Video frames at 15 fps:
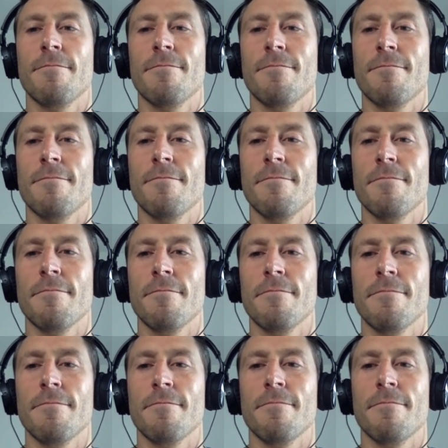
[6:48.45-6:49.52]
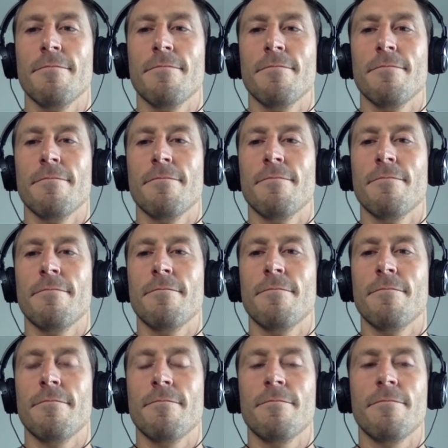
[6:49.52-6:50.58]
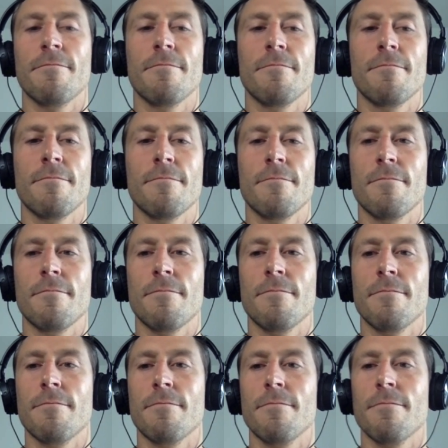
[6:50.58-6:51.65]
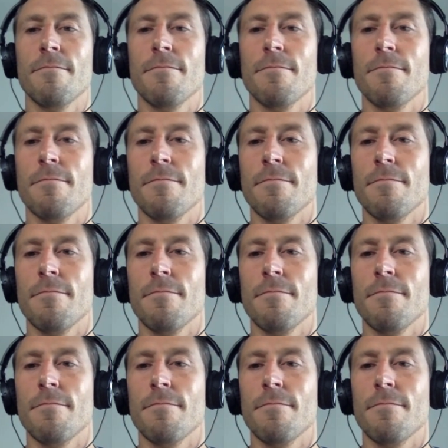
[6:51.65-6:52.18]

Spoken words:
This person isn't speaking.